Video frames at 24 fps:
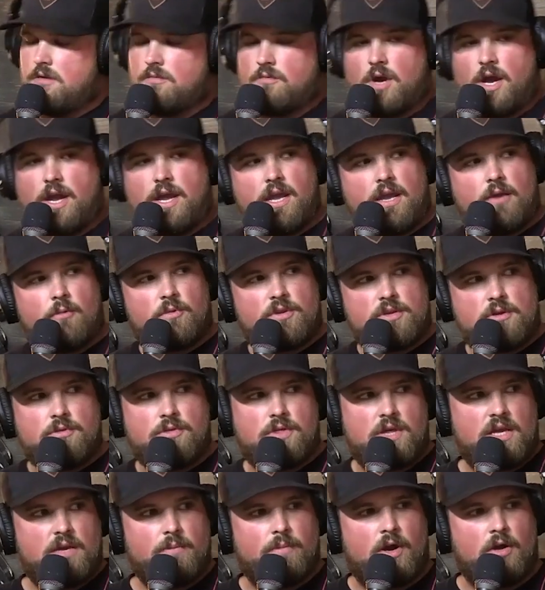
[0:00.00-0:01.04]
Right? And when you
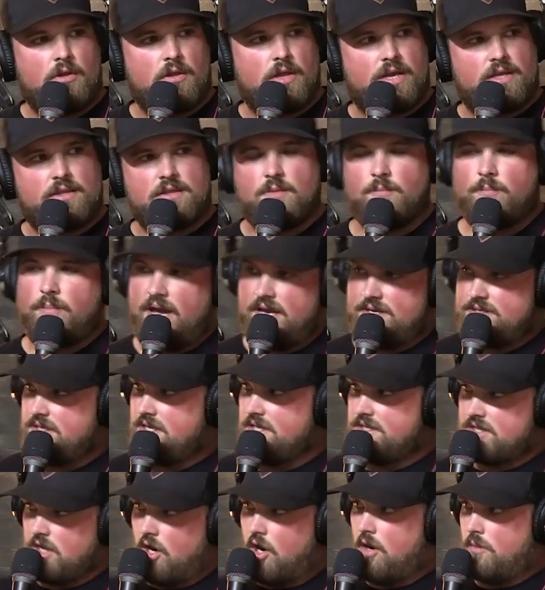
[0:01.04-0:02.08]
think about like the best
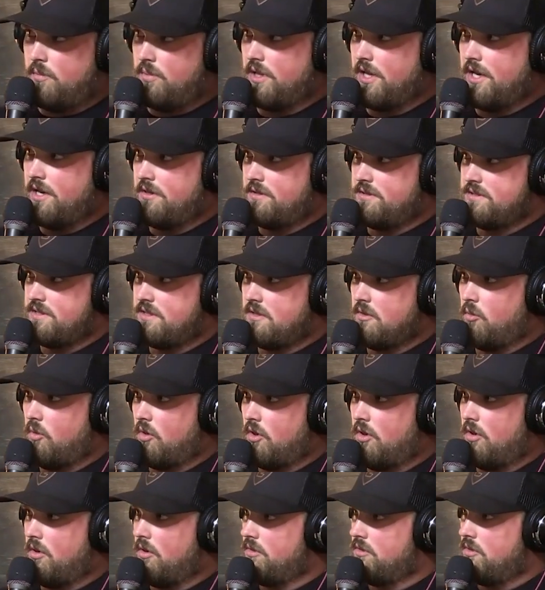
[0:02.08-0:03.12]
guitar players in the
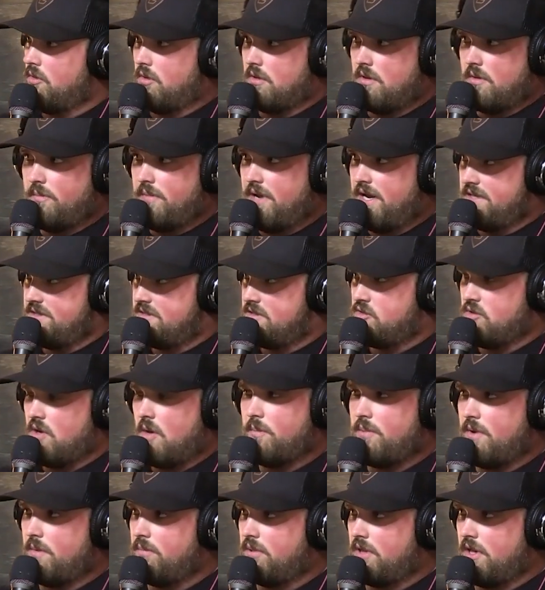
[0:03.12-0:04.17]
world or the best
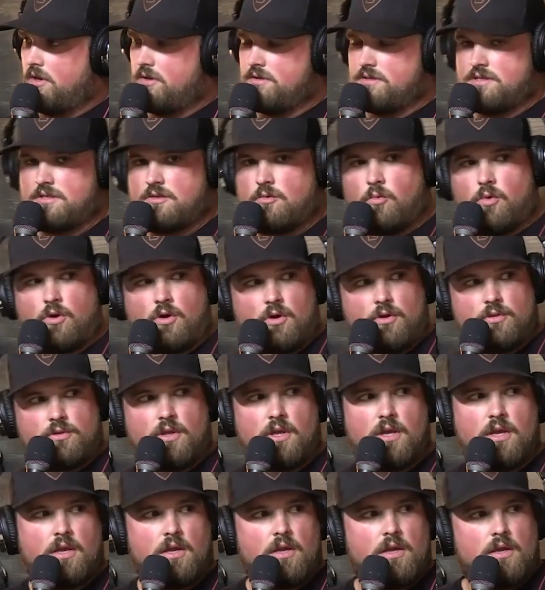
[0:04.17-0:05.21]
trumpet players in the world,
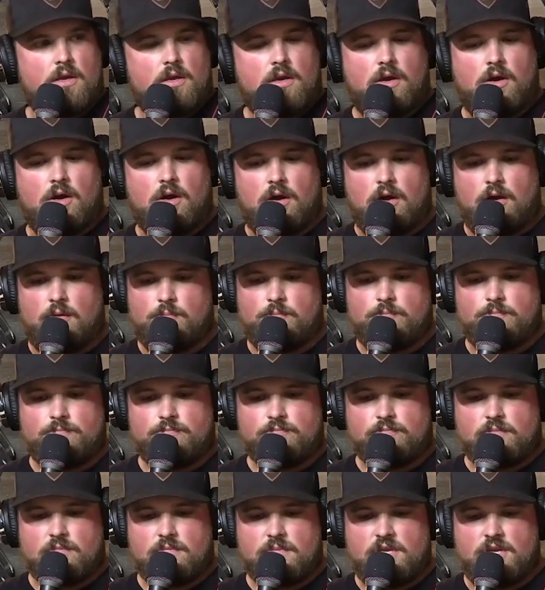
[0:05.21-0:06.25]

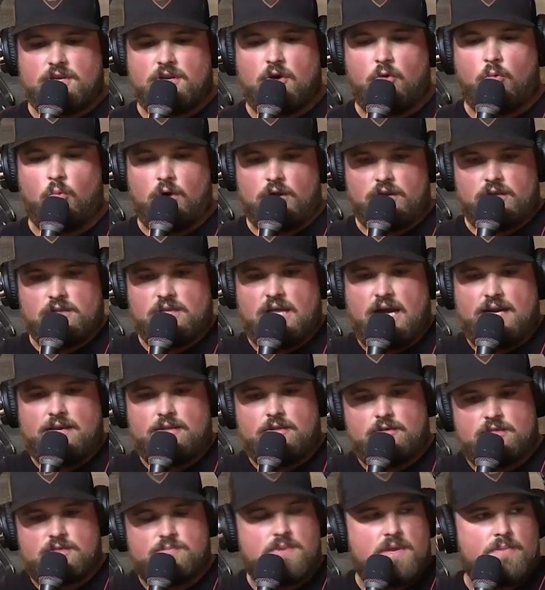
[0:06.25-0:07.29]
what a lot of
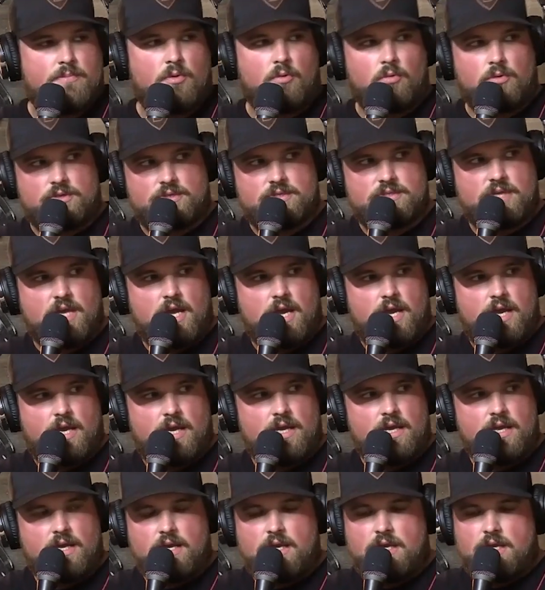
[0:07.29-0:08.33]
those people will
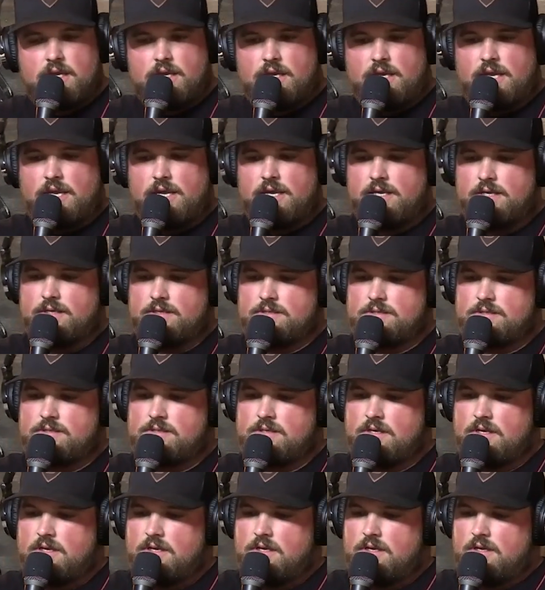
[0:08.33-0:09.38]
say
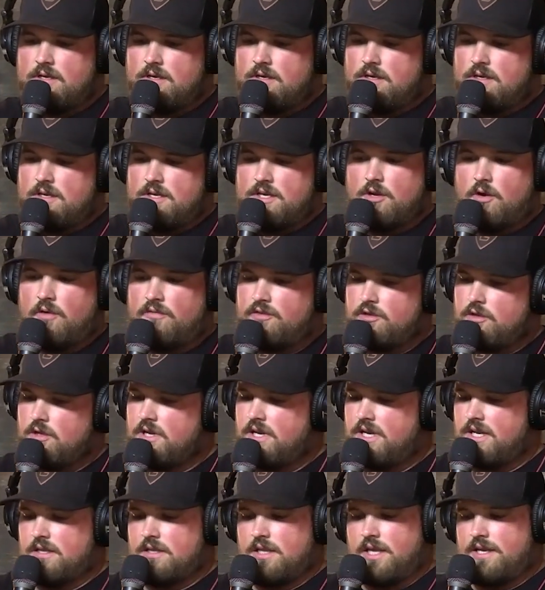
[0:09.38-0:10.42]
is, if you look
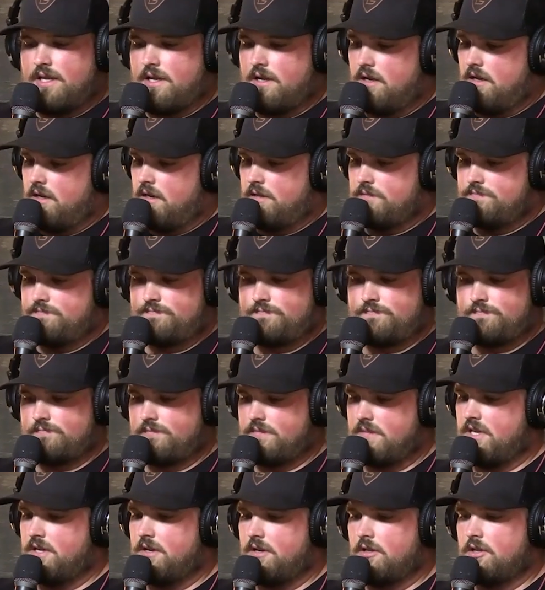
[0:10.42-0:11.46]
at it like
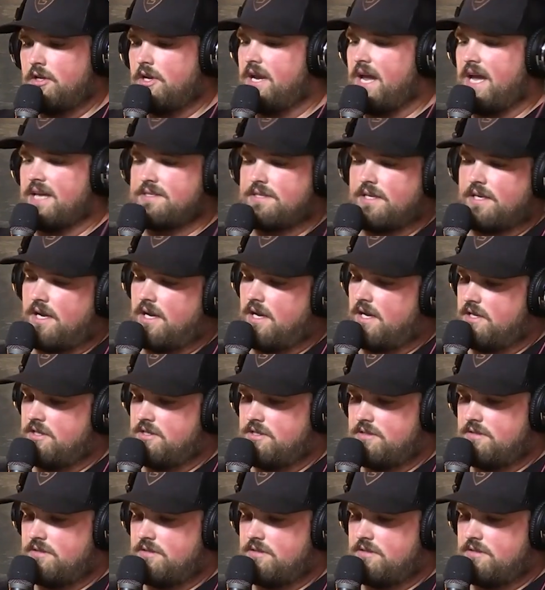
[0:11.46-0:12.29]
you look at guys like Joe